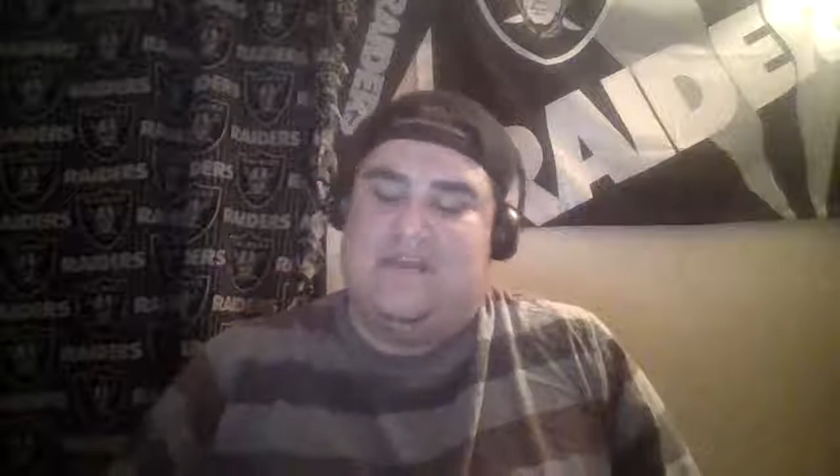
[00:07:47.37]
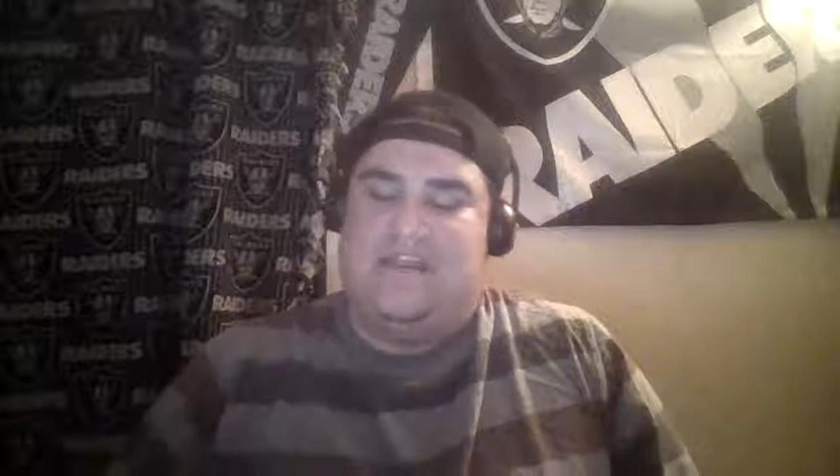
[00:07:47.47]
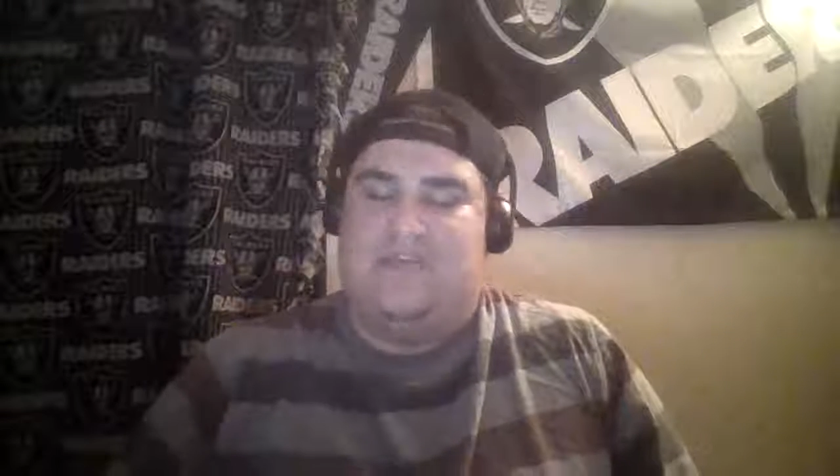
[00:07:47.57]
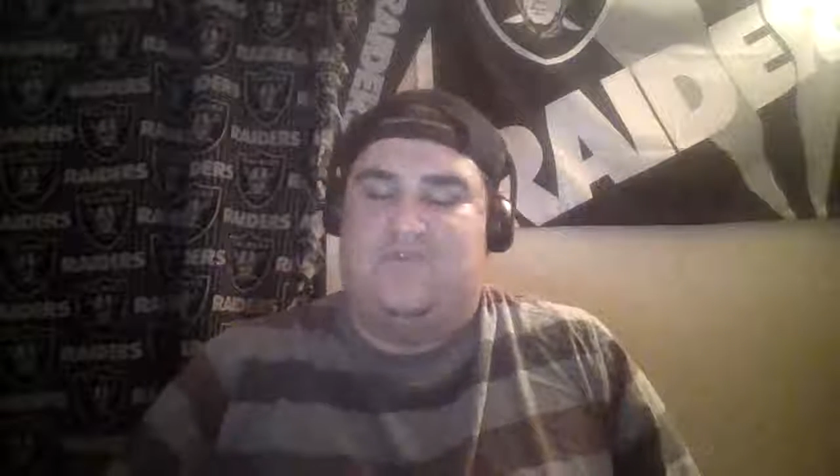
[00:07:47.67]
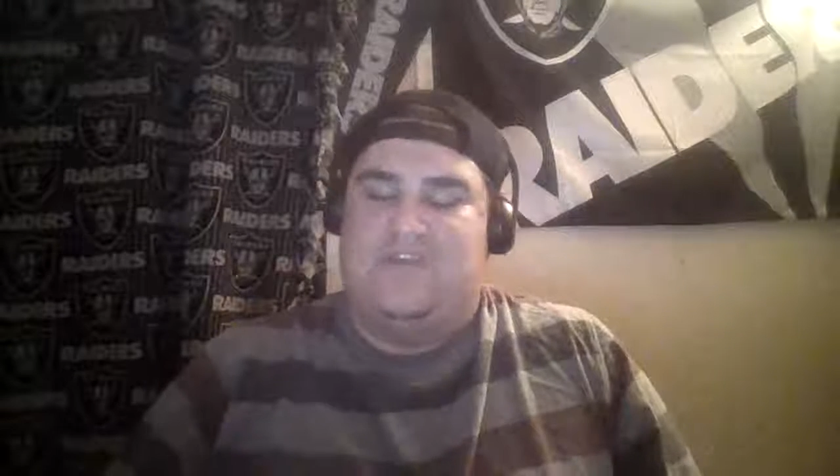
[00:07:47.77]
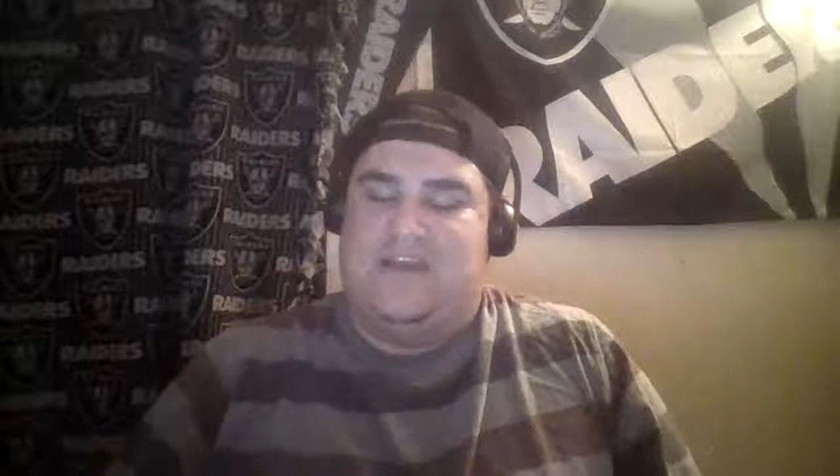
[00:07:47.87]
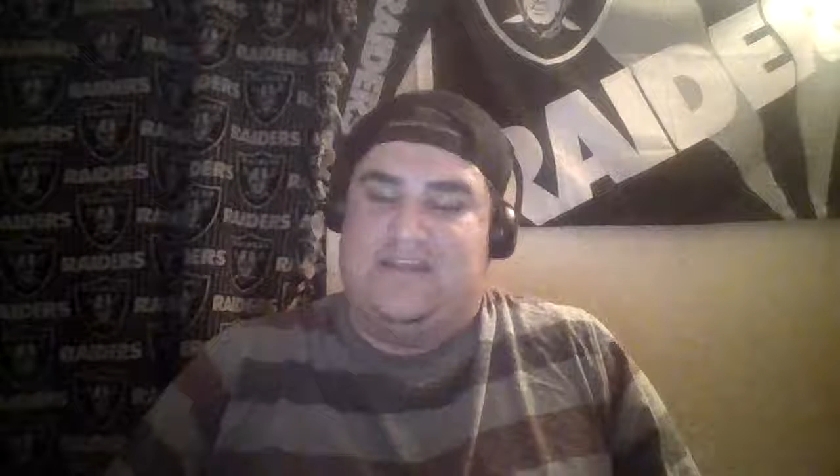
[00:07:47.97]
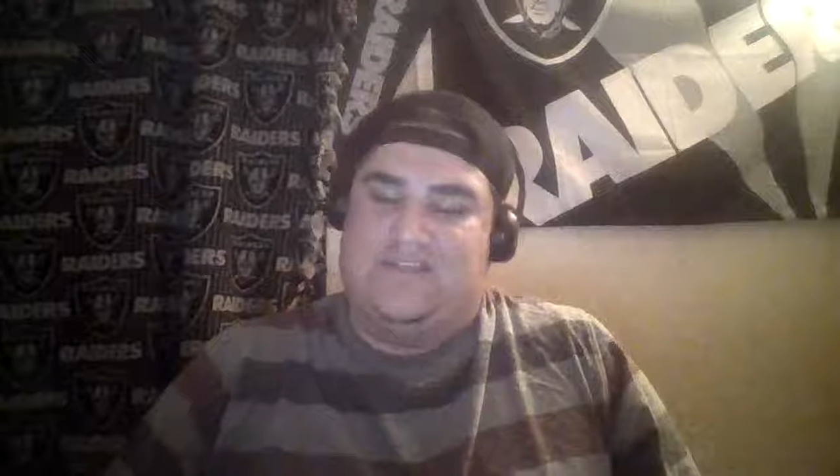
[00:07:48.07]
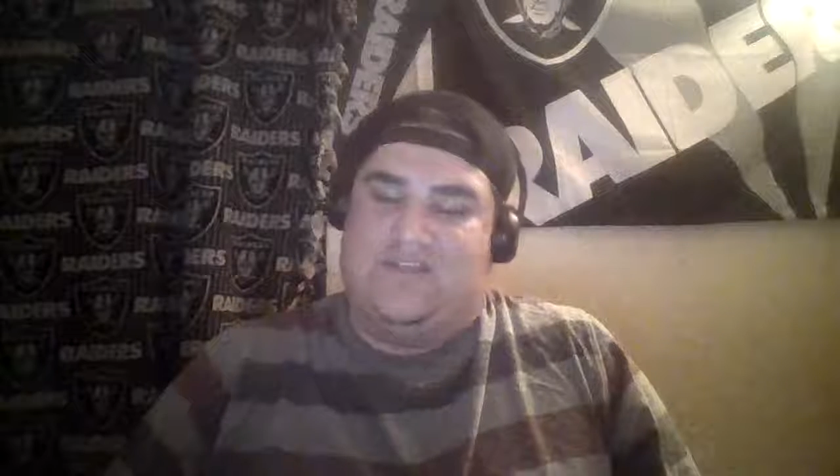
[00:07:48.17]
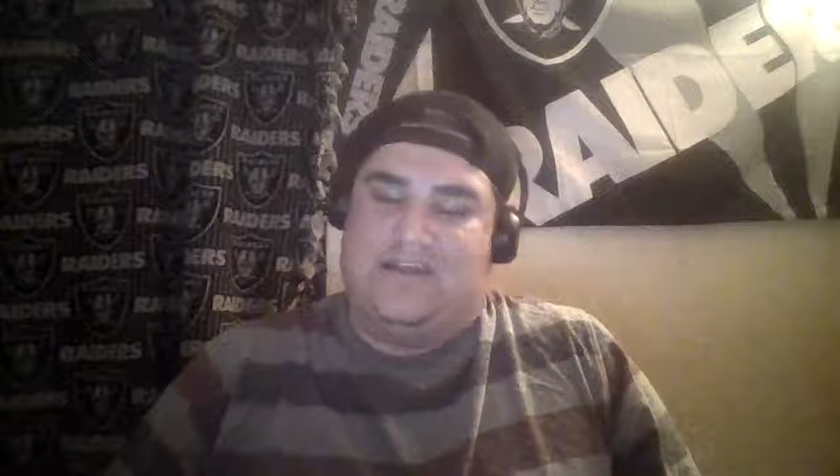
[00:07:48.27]
And I wonder how the
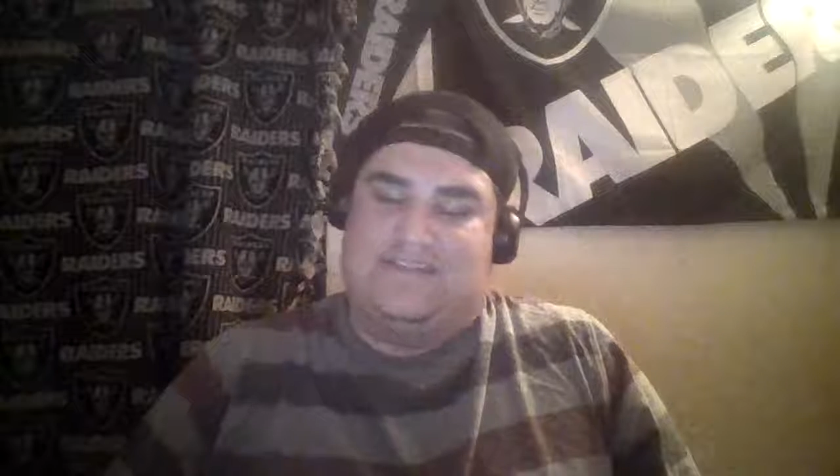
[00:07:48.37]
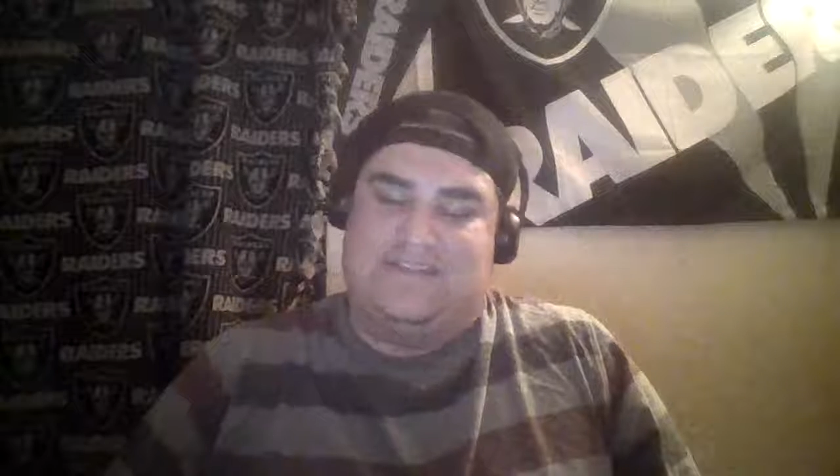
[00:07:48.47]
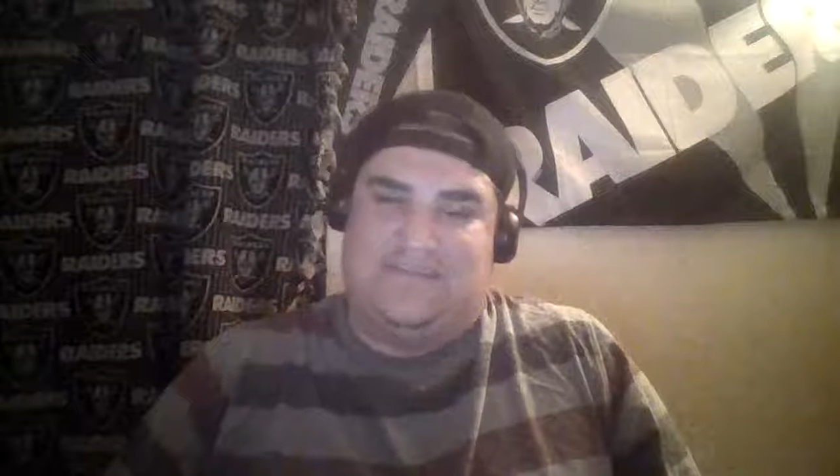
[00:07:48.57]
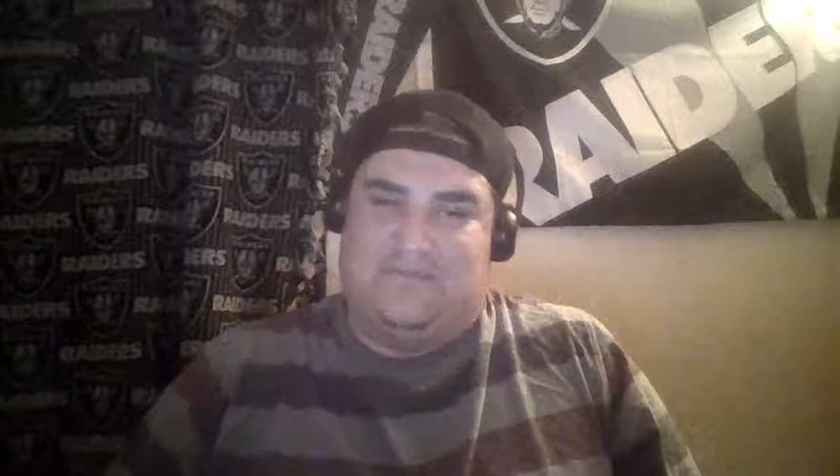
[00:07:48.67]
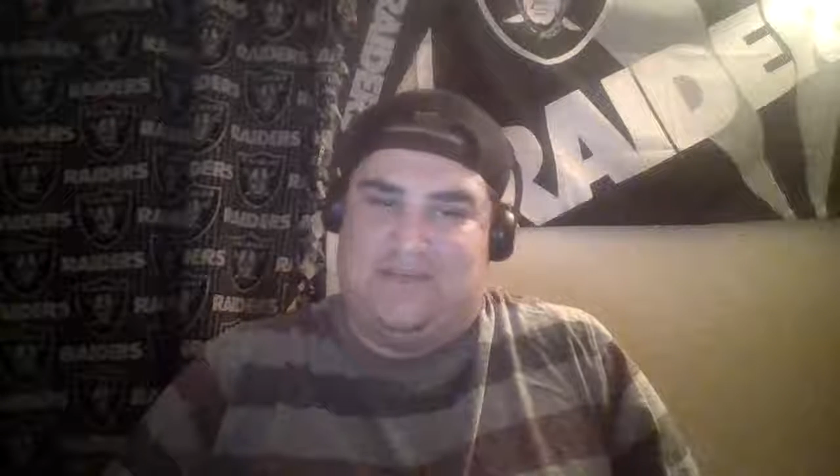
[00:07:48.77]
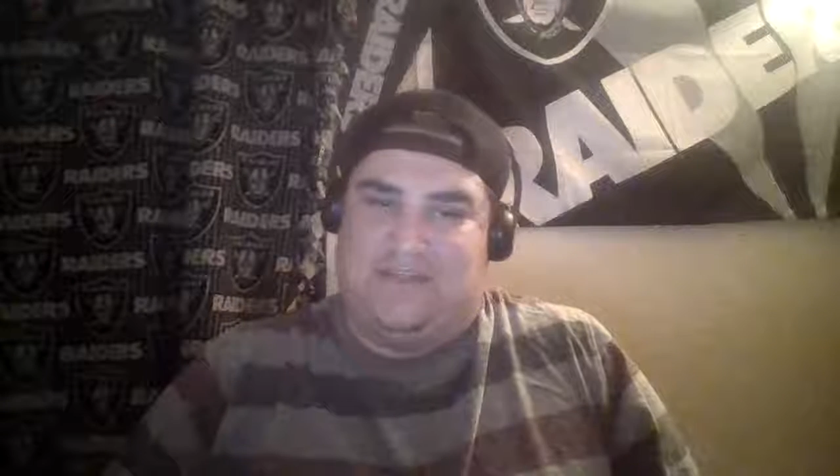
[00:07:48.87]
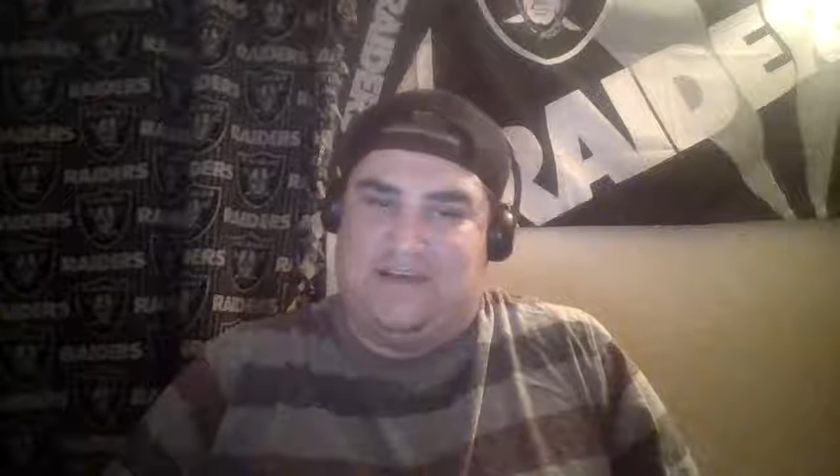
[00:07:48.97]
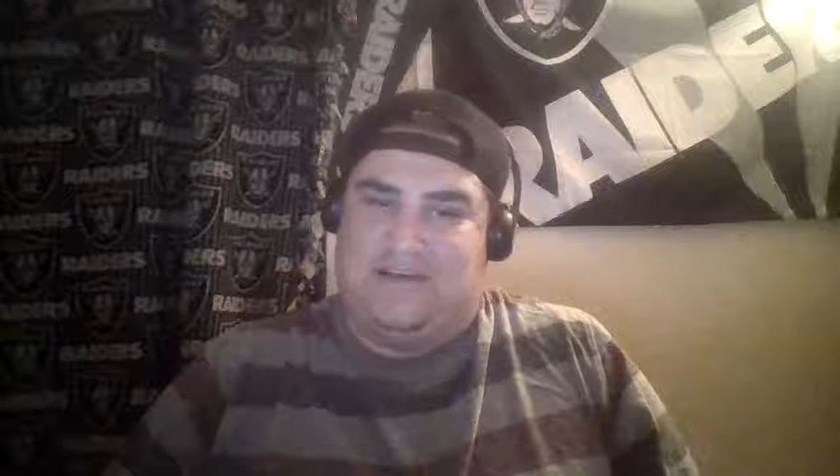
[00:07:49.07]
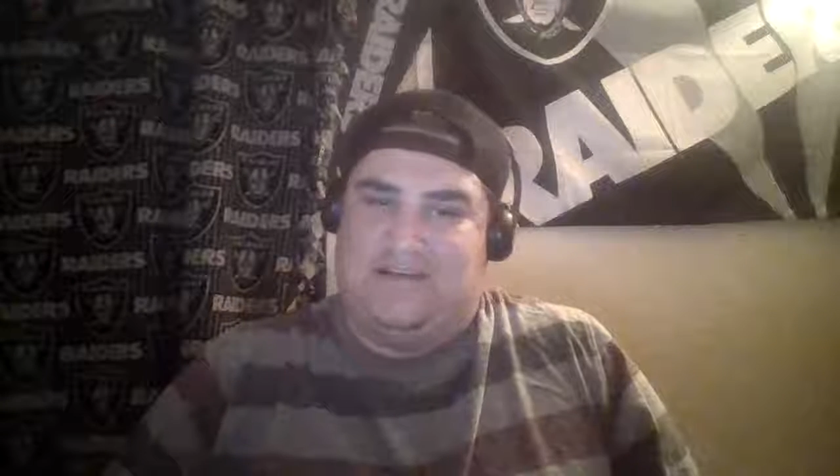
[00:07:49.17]
crowd's going to be there.